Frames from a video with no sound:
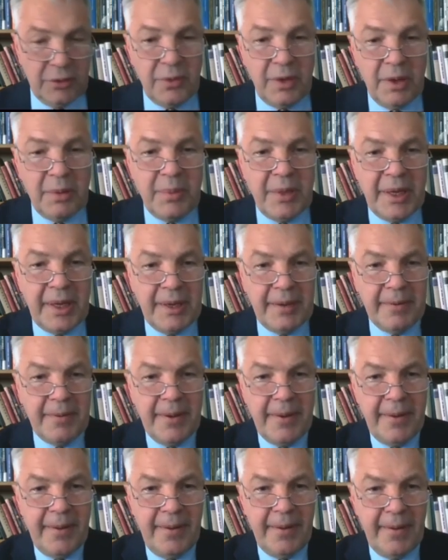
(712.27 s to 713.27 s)
will be
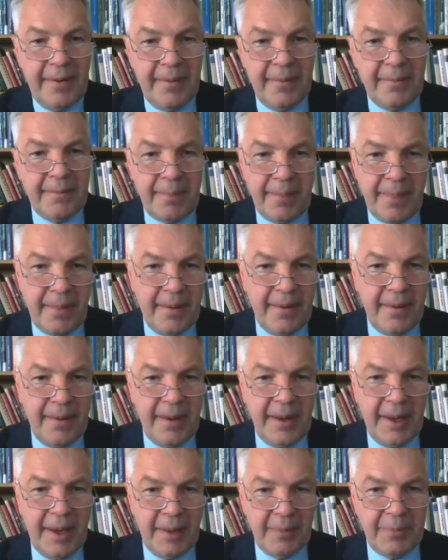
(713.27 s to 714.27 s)

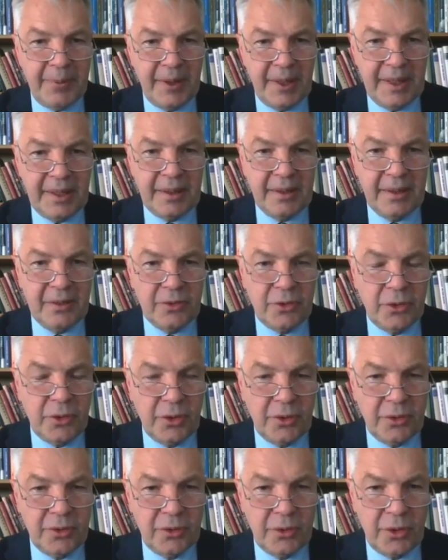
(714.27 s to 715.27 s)
happening,
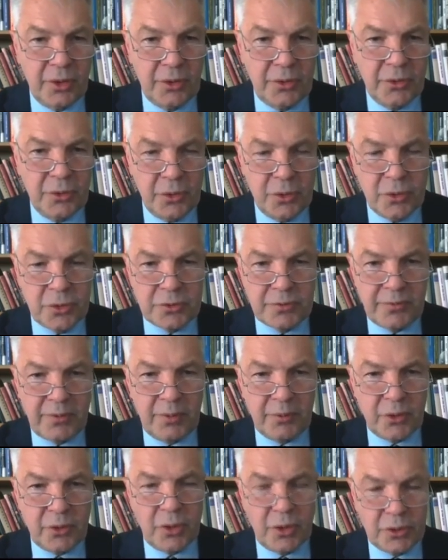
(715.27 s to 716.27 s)
the news
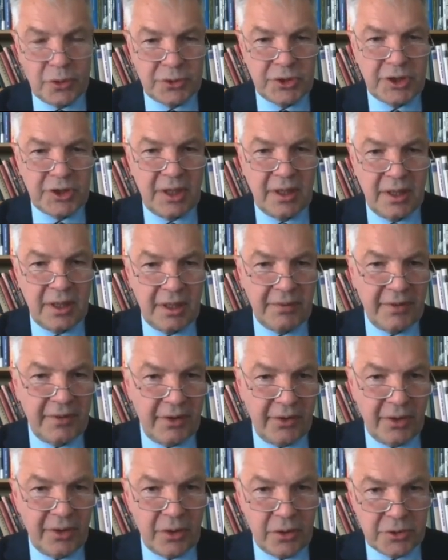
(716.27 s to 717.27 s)
from the OCHA are
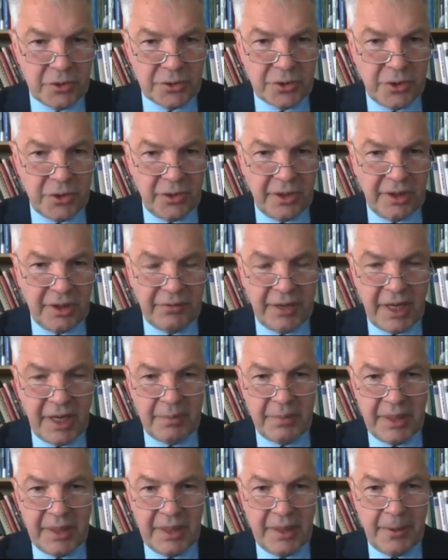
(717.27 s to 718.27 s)
very concerning. We
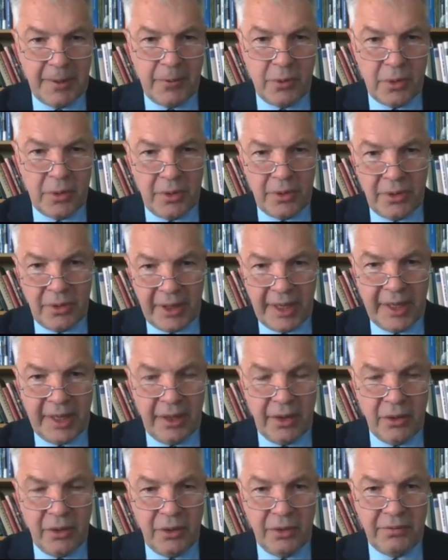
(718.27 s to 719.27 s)
have been
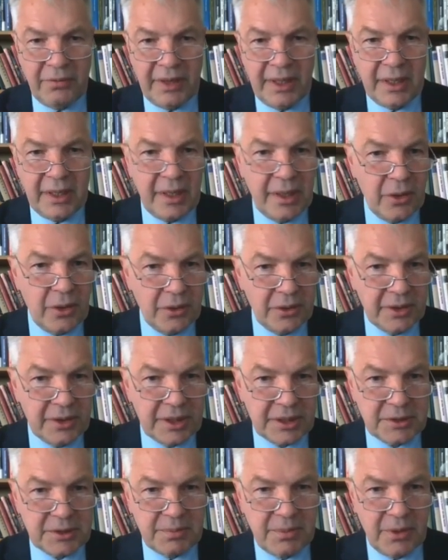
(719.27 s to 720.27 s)
again on weekly
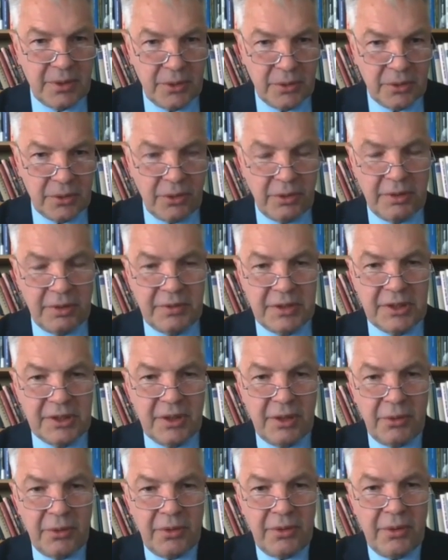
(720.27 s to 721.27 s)
contacts, not only with
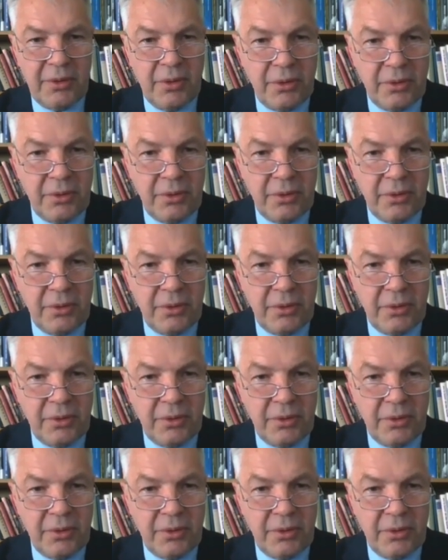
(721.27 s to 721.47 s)
our